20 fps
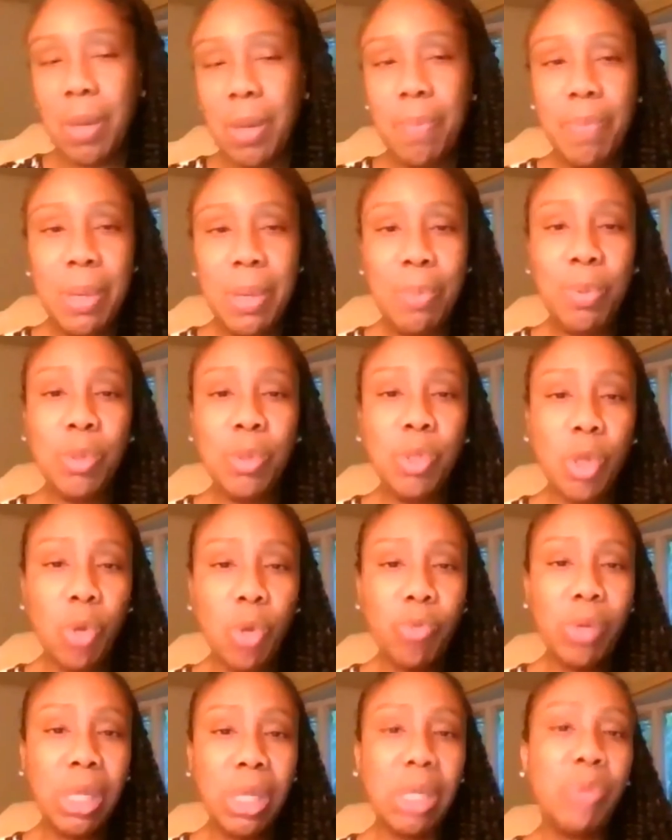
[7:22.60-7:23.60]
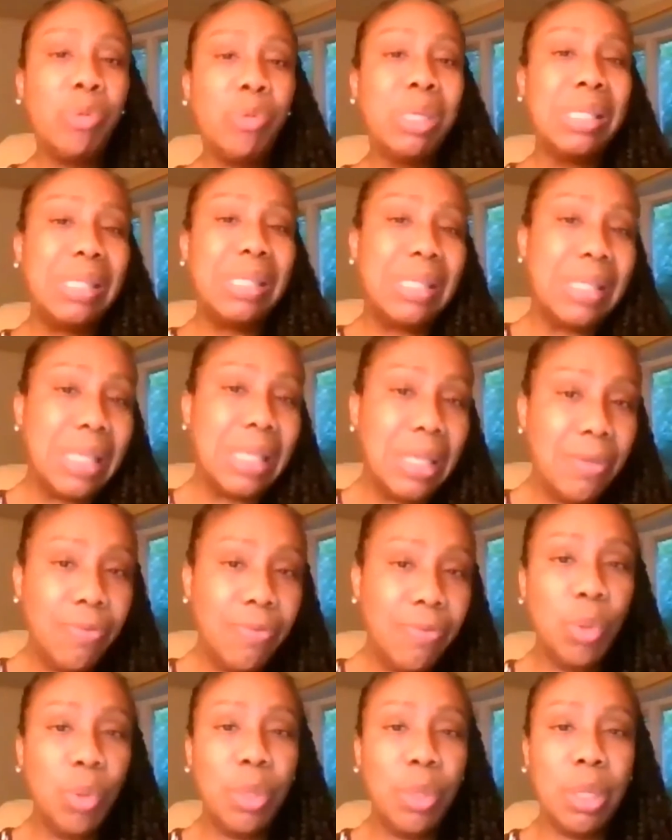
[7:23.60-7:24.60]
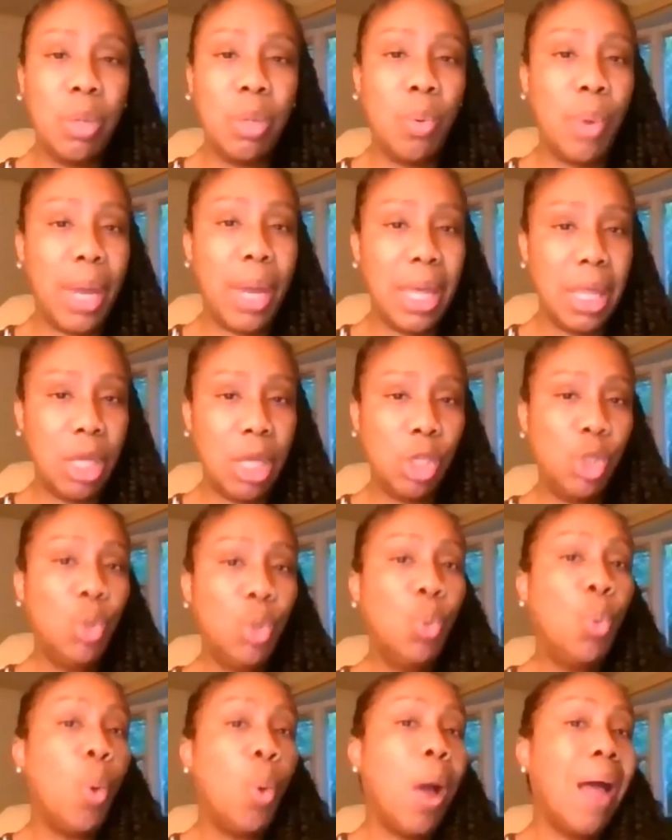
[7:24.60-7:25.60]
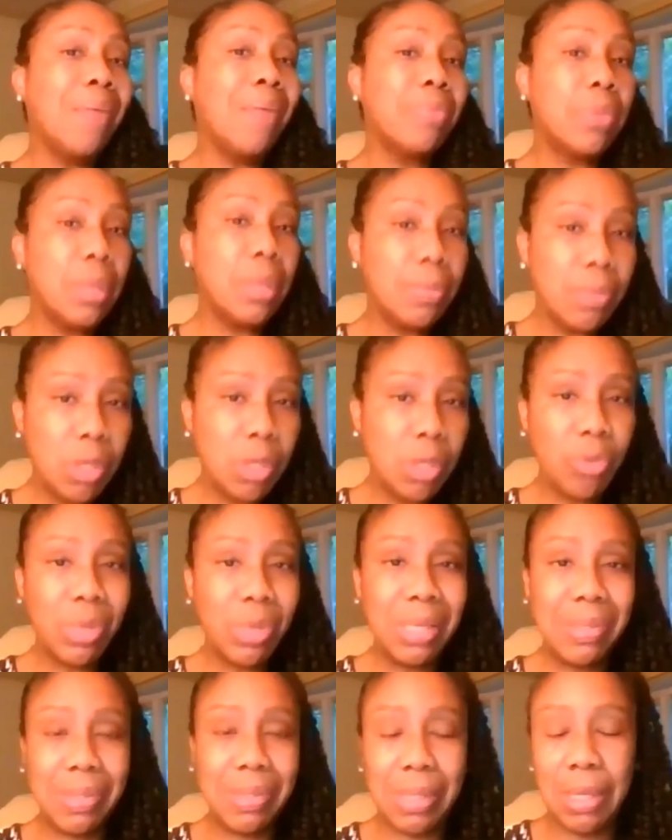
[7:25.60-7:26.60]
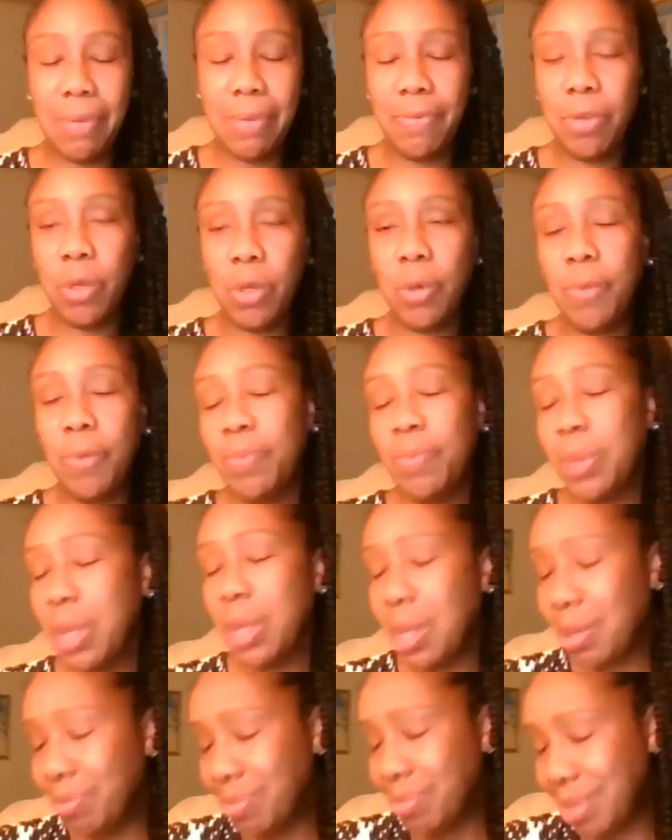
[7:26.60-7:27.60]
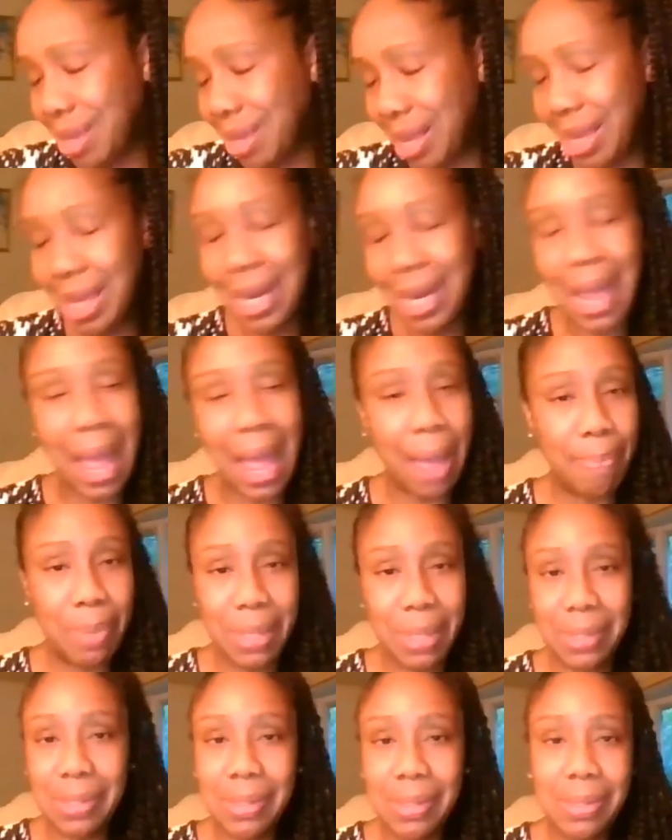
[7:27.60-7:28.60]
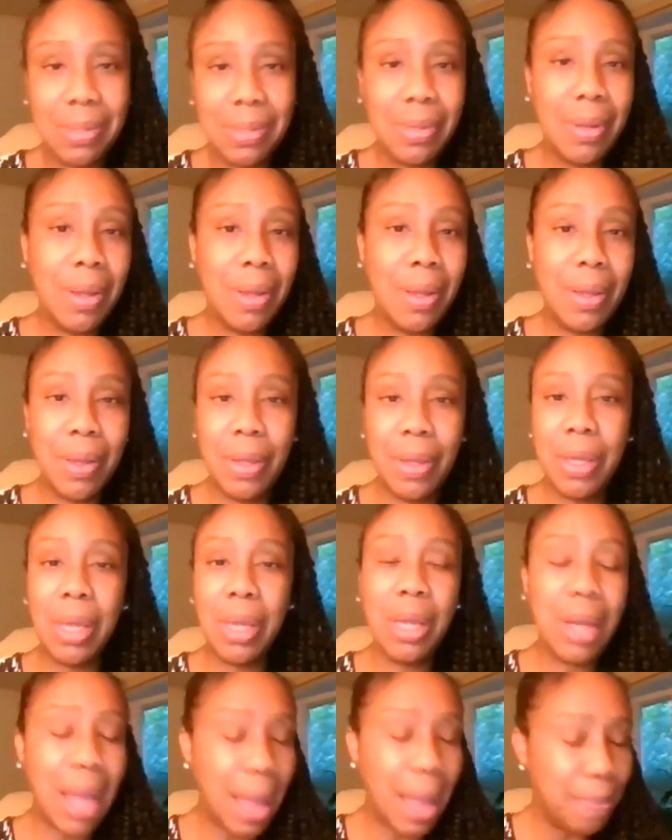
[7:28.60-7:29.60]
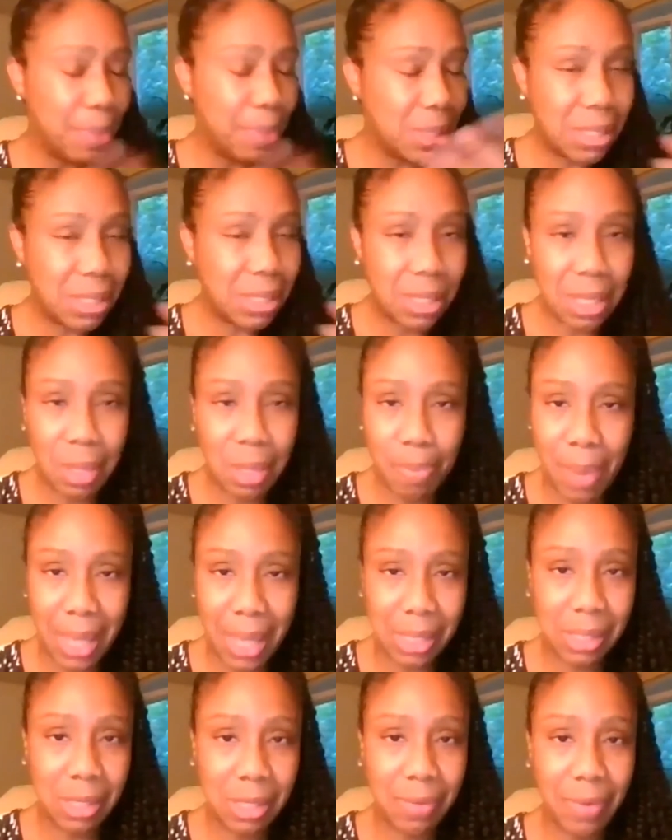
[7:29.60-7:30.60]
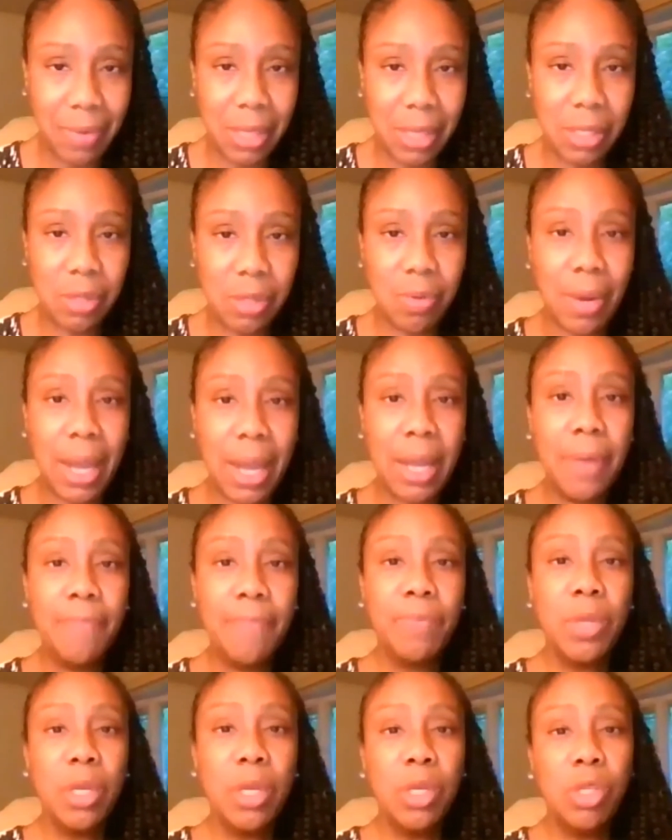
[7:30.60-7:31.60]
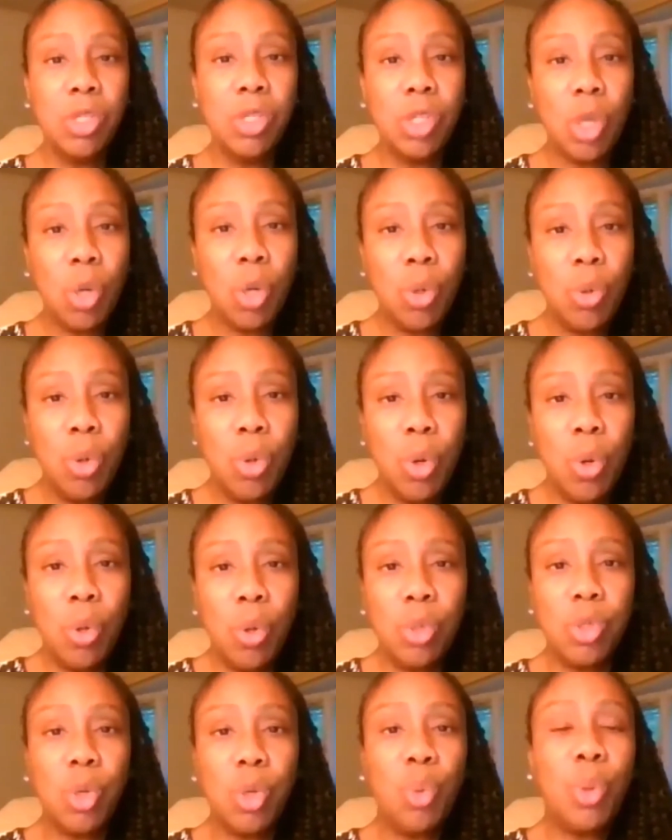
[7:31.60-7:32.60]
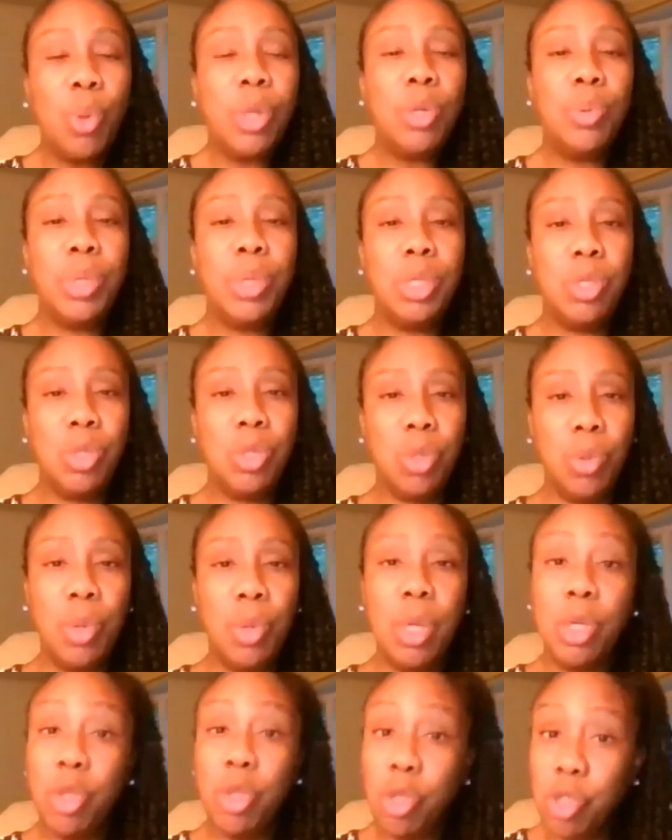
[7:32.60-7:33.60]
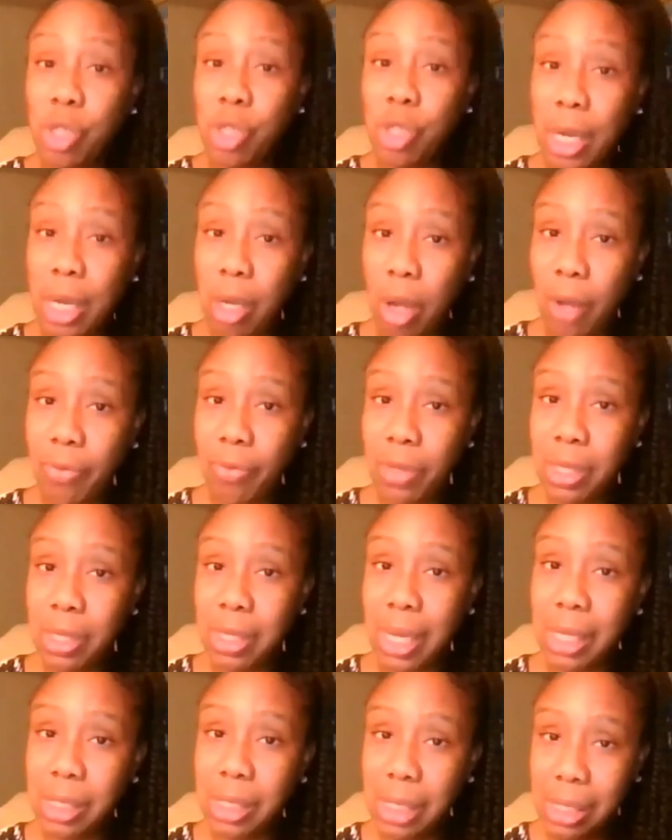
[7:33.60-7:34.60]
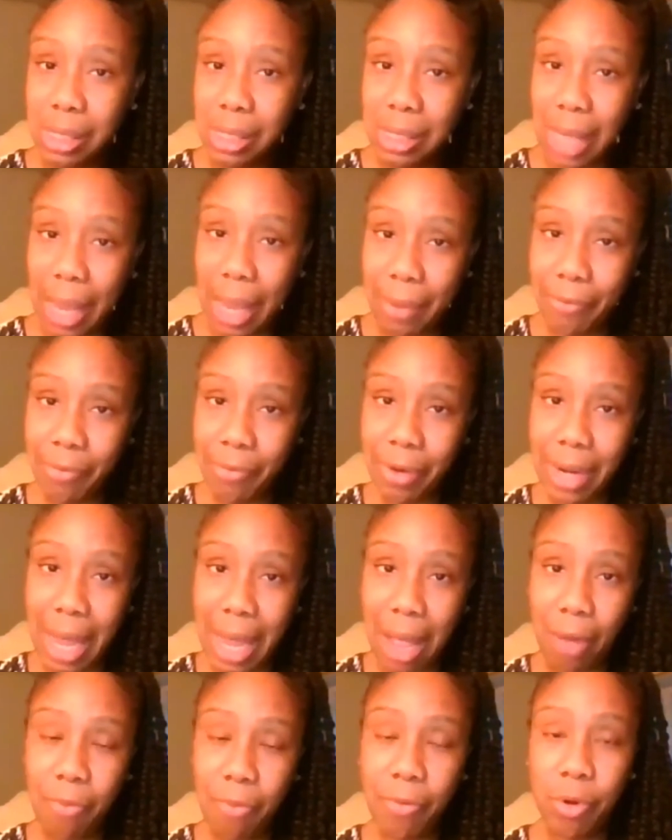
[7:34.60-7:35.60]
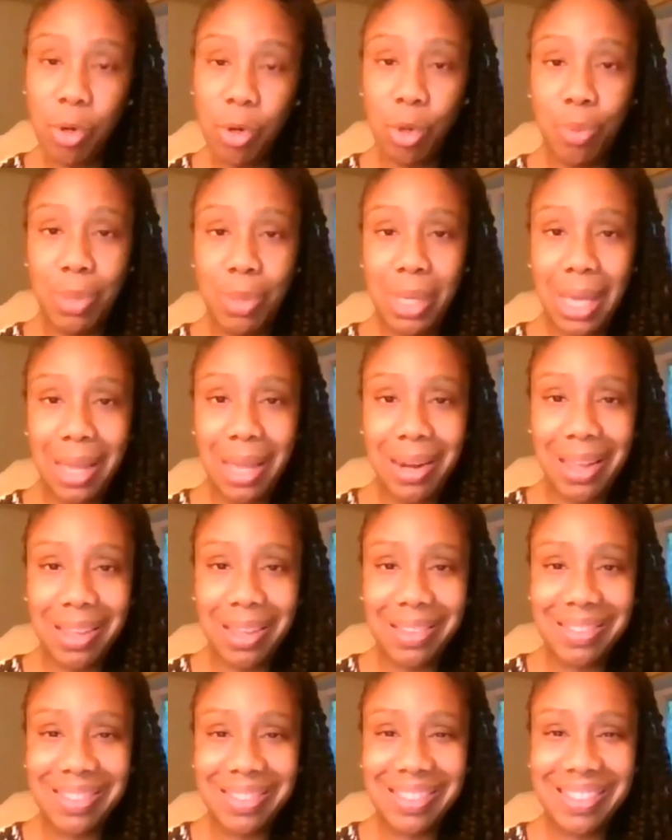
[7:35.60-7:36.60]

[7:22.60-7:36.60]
people don't really receive you in the way that you want them to receive you, yeah, it happens. It, it happens to the best of us, right? So, so what do we do? You shake off the dust. It's time for now for new beginnings,